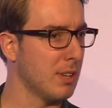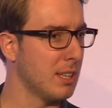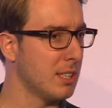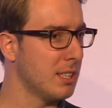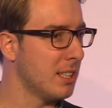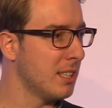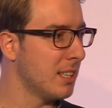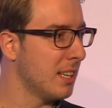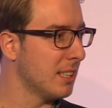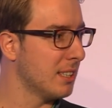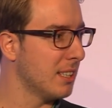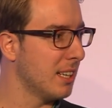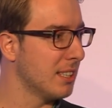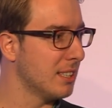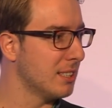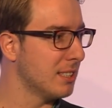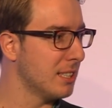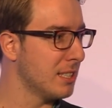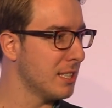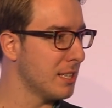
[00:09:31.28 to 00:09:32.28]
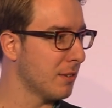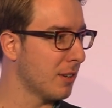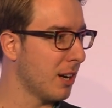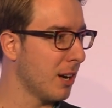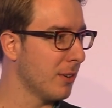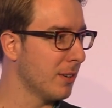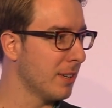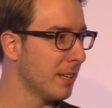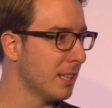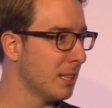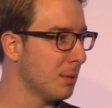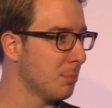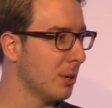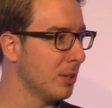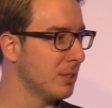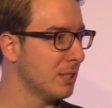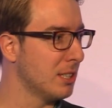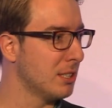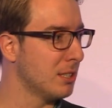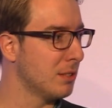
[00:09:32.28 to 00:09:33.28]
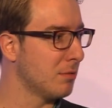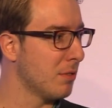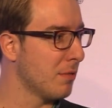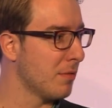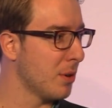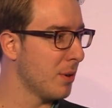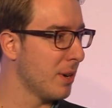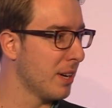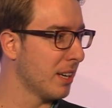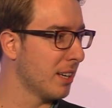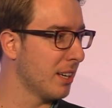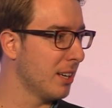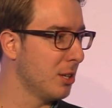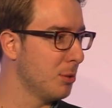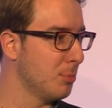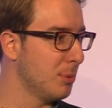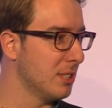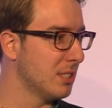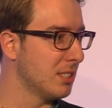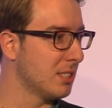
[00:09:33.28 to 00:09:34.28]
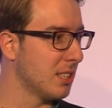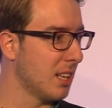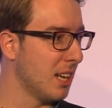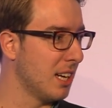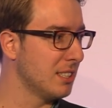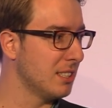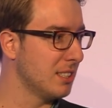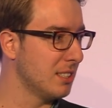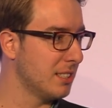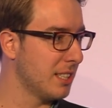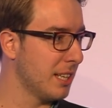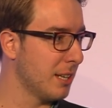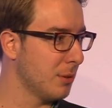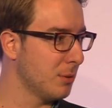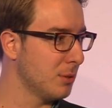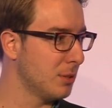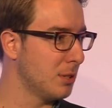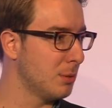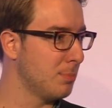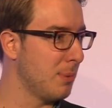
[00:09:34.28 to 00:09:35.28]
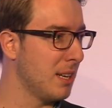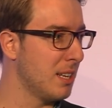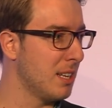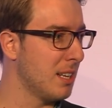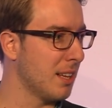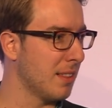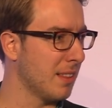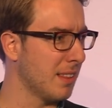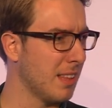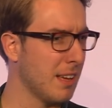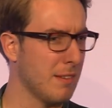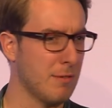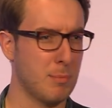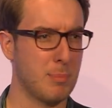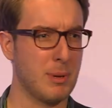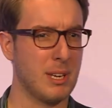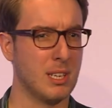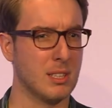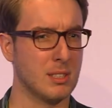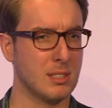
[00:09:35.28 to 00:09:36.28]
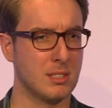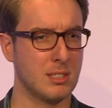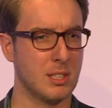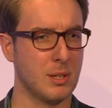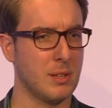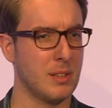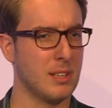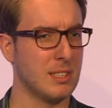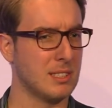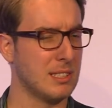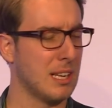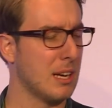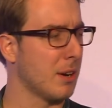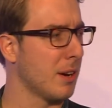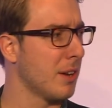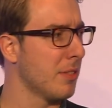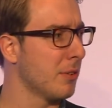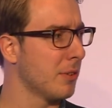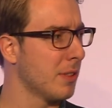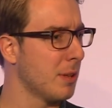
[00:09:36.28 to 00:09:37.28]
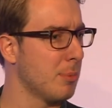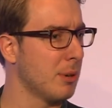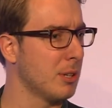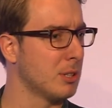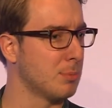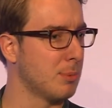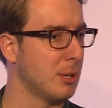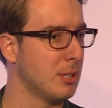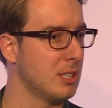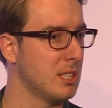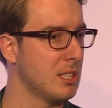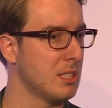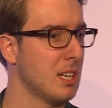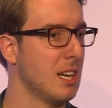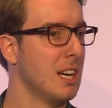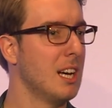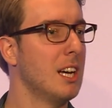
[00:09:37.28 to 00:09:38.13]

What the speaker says: for London and the city are currently in the process of reviewing Uber's mm-hmm. license here. It was suspended. I think they've appealed, so it's now going through the appeals process.